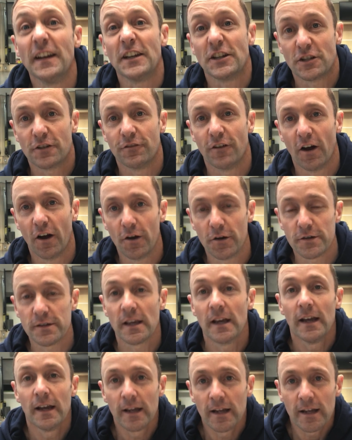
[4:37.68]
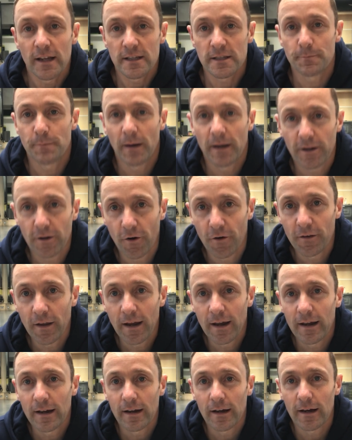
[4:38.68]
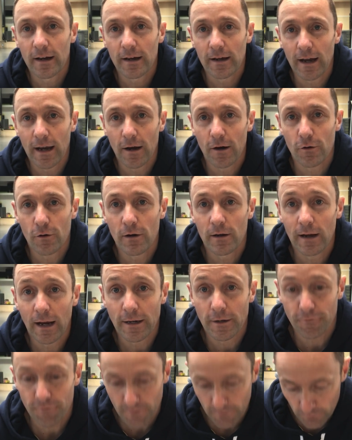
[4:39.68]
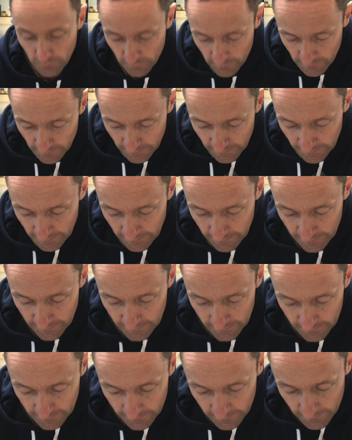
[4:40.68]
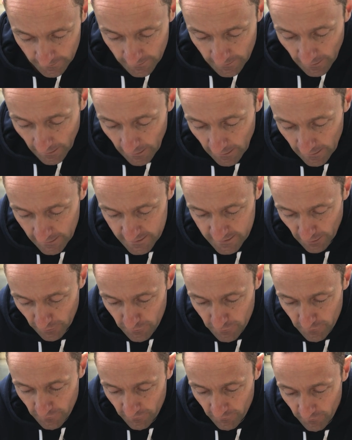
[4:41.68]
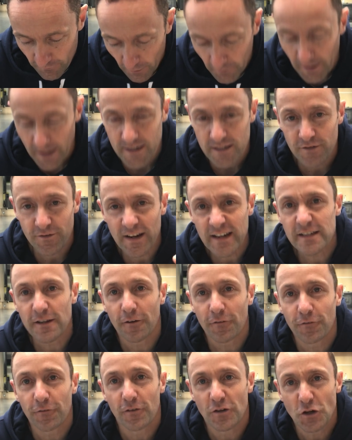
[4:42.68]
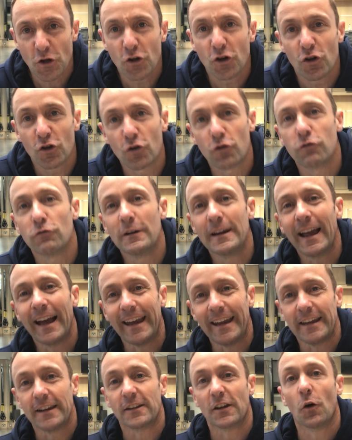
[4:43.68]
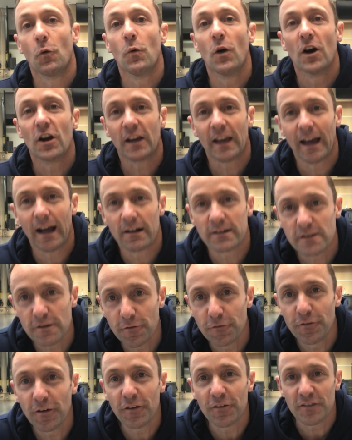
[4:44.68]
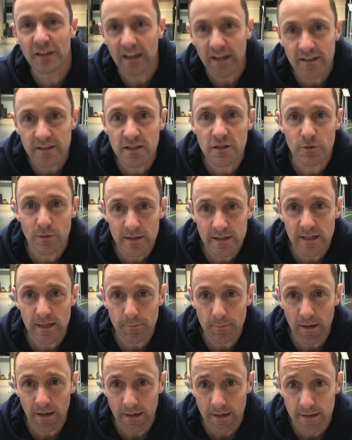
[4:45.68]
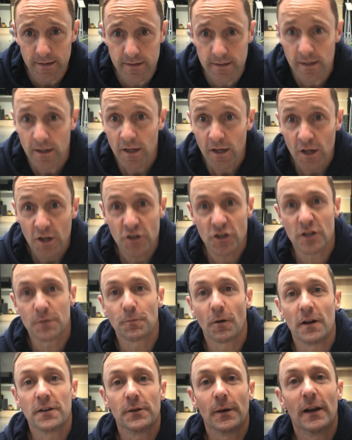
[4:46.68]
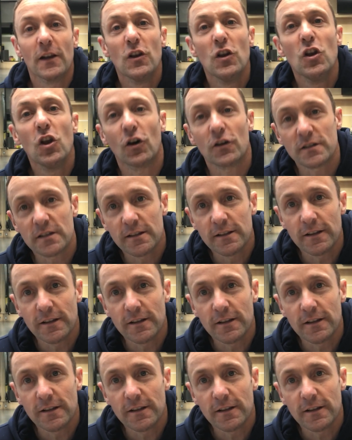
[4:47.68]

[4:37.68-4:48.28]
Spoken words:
each of those, depending on how you feel. So these are, you could create a workout of 15 to 20 minutes just by doing lots